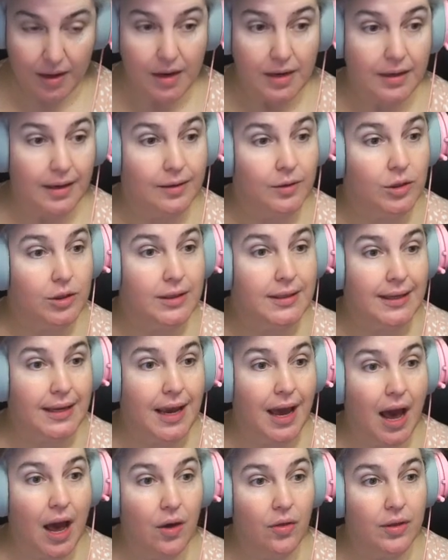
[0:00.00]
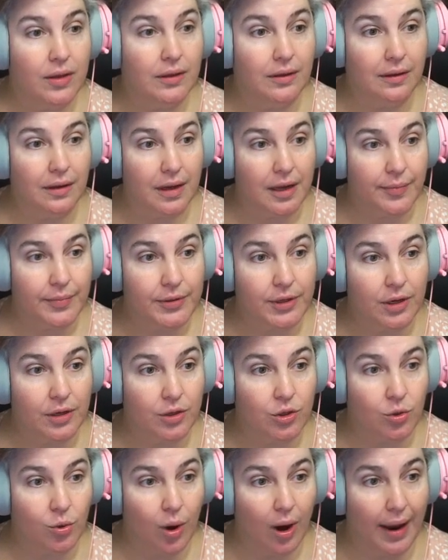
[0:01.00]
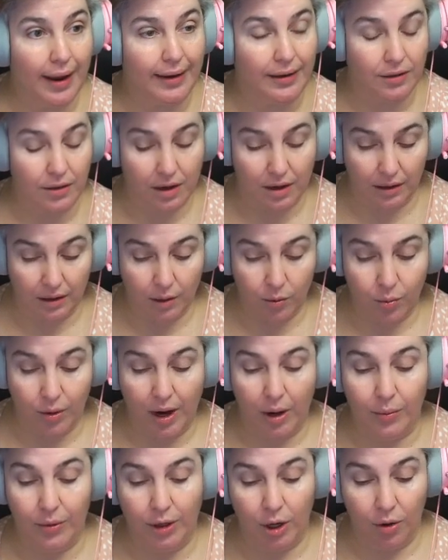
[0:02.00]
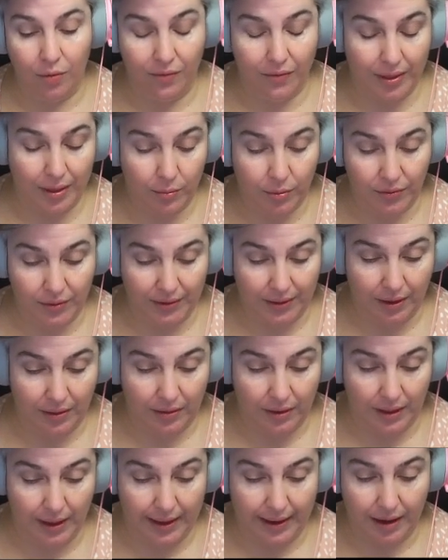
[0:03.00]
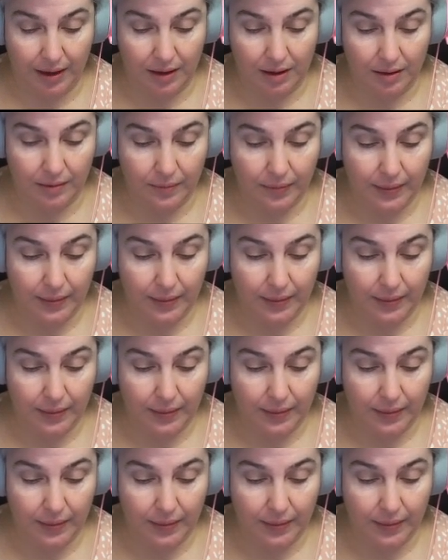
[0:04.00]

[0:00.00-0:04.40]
You can see how the lips are drying darker where I went over them with another layer.